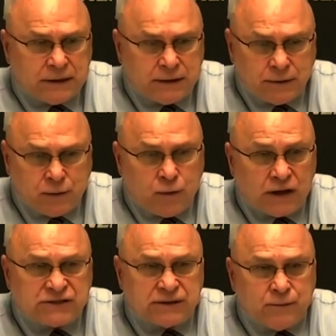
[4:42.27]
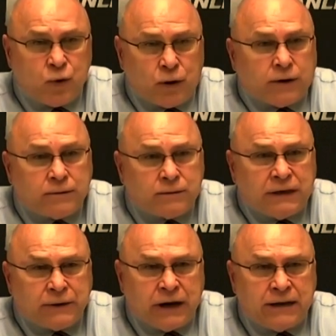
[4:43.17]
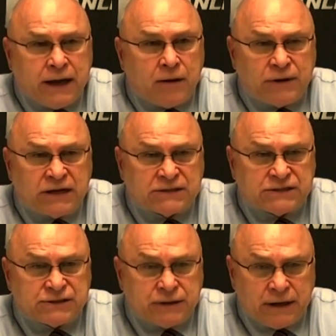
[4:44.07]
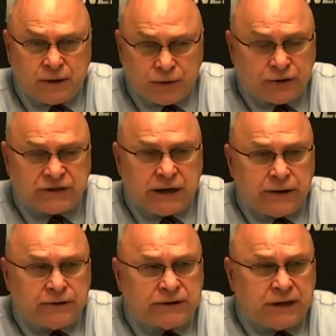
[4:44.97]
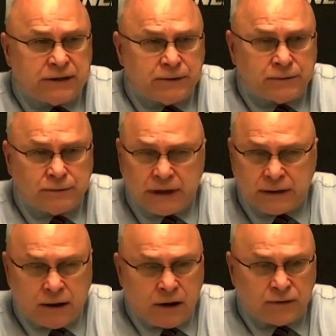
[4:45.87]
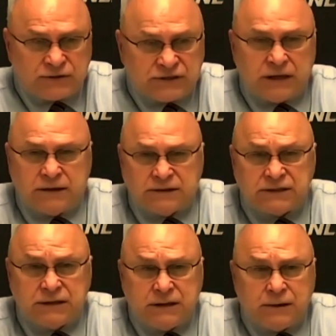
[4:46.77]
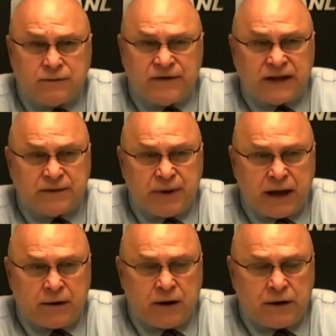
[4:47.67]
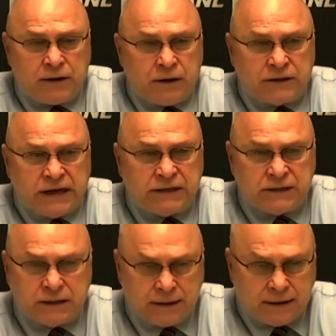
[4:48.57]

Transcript: who wants it more right now because it's i know you're tired i know uh, all those things we've had the battle all, all, night